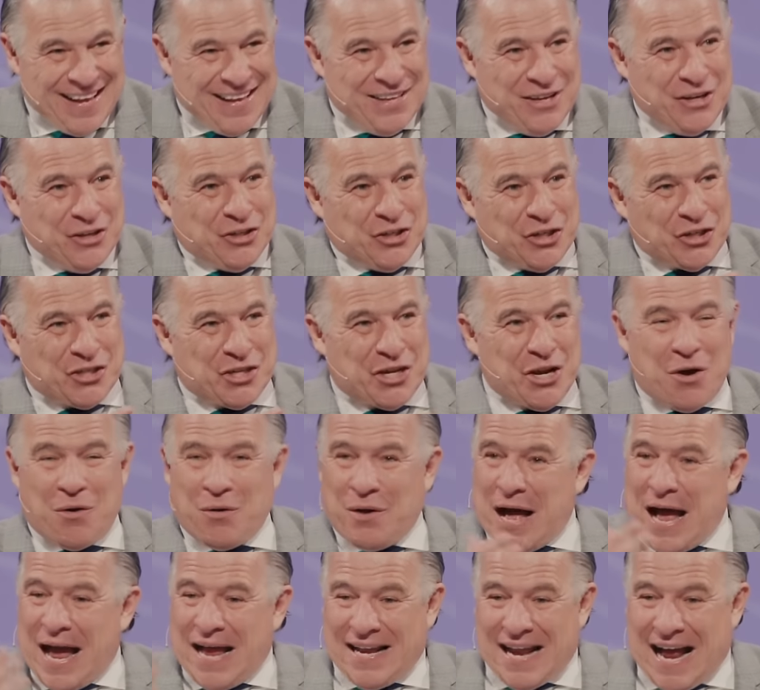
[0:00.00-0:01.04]
You just
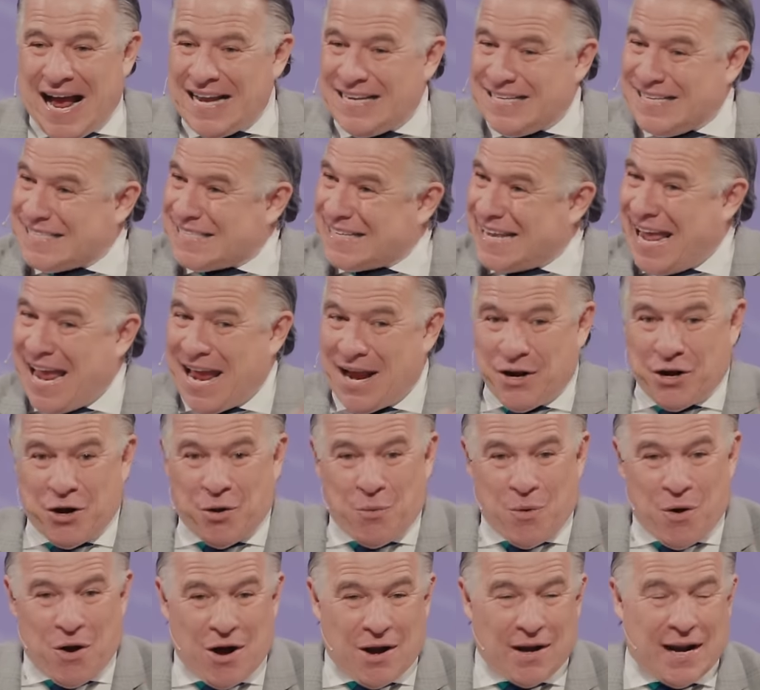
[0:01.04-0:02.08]
go, I, I just can't
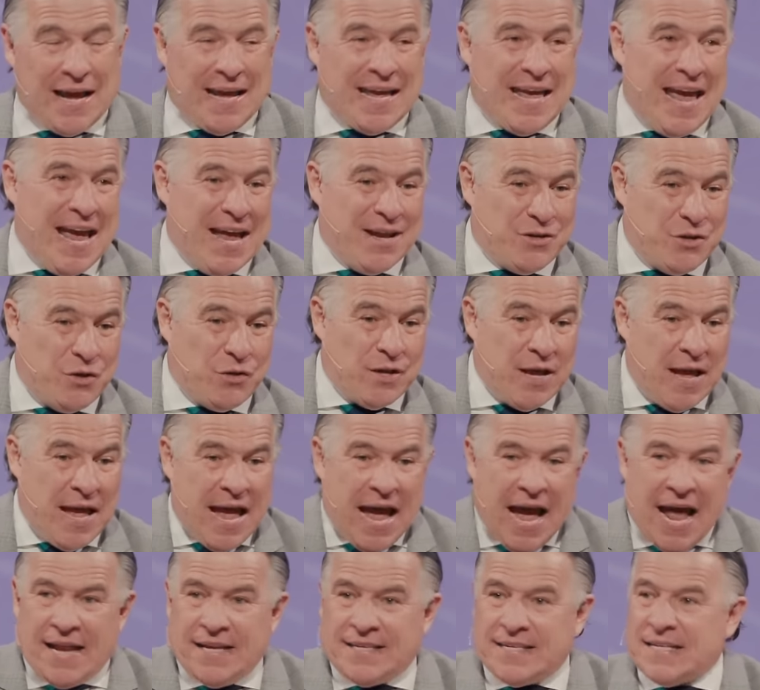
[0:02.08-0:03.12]
go on. I can't do this.
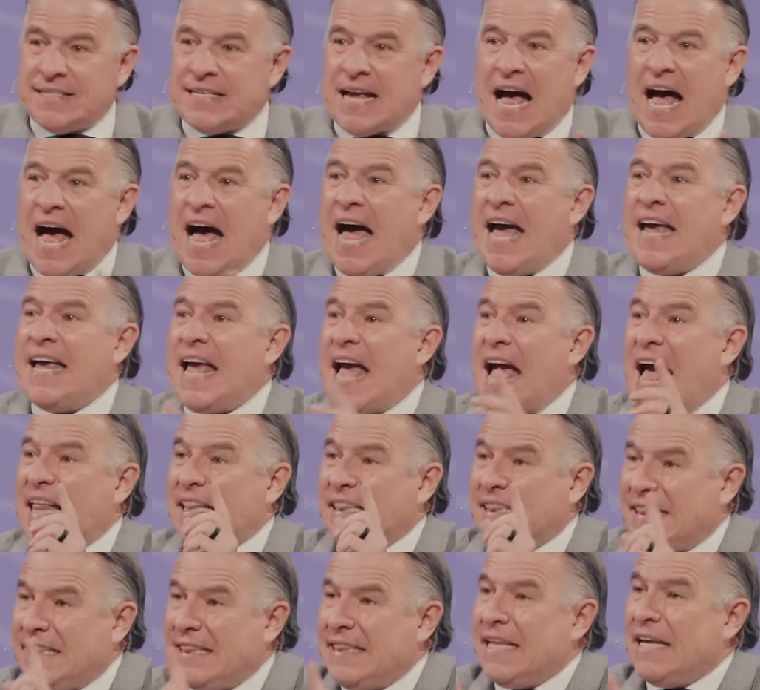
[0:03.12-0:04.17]
And he says, I
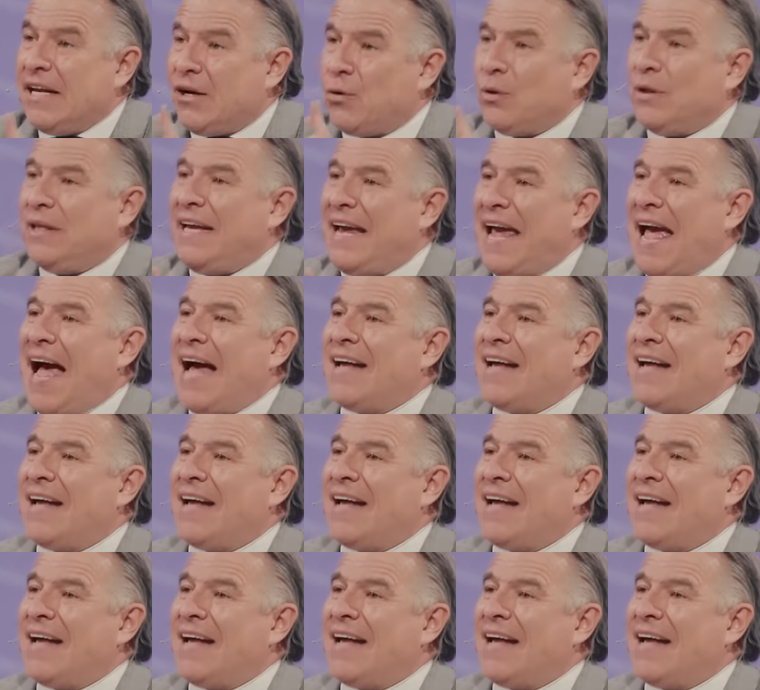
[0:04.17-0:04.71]
literally